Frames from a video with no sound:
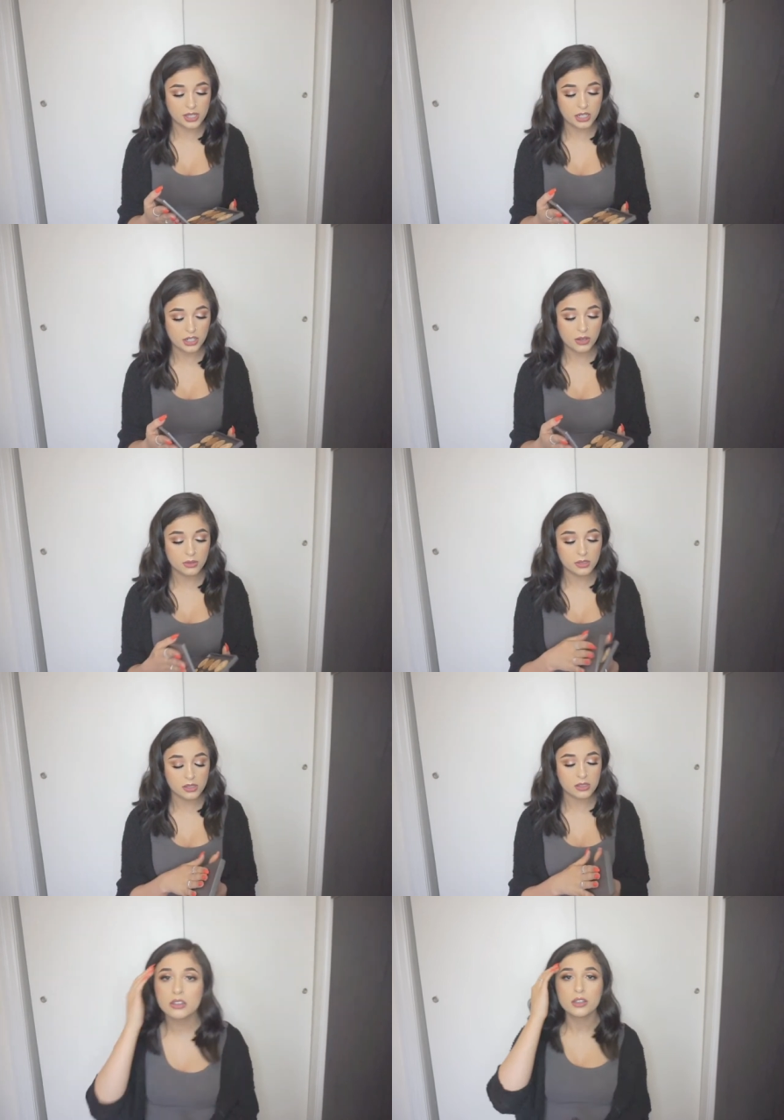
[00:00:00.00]
skin
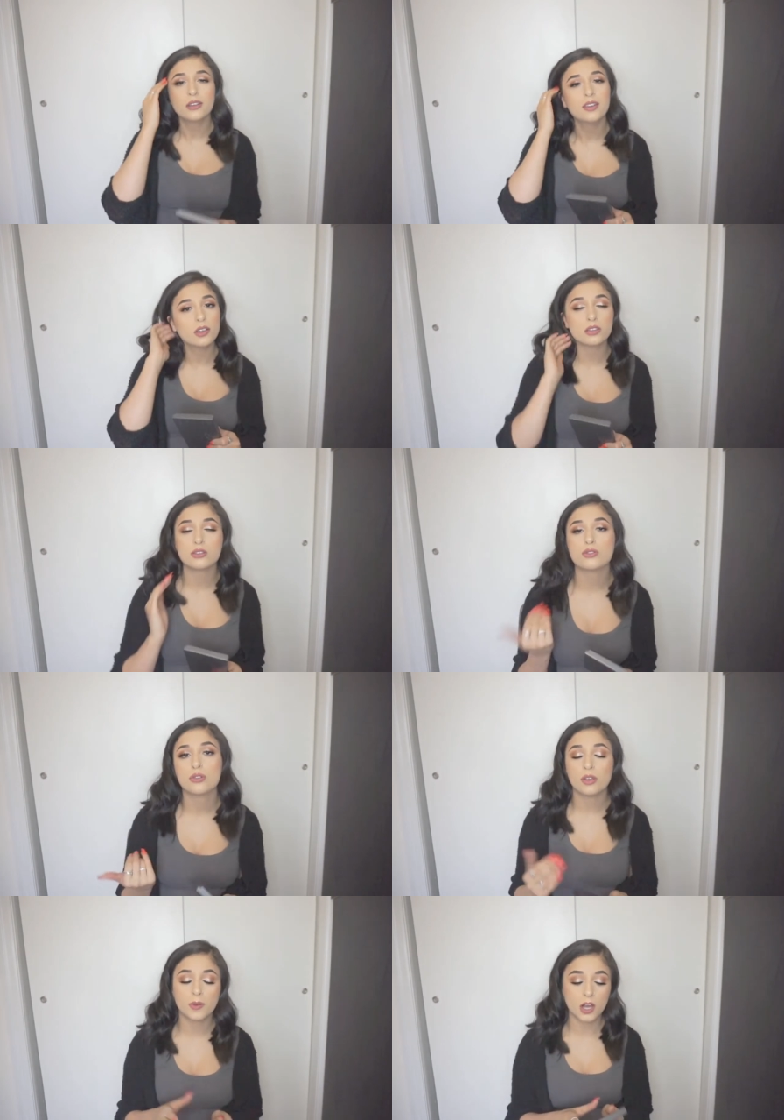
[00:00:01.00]
tones. You can also do
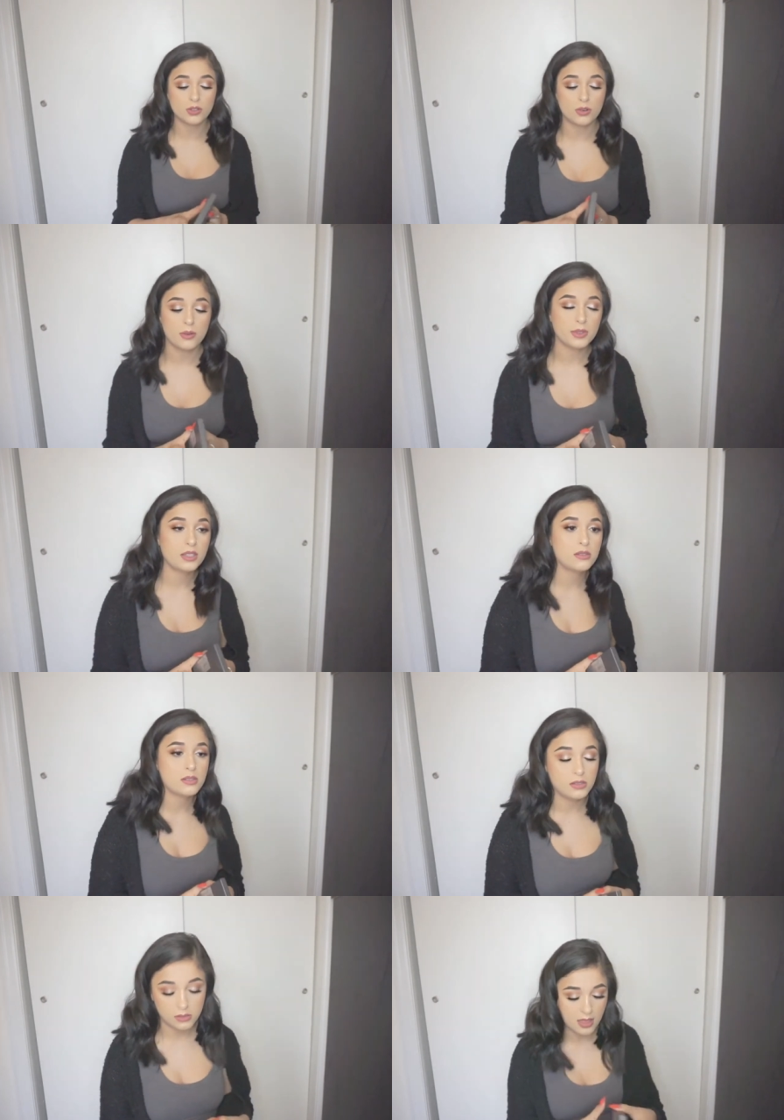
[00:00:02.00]
cream contouring with those.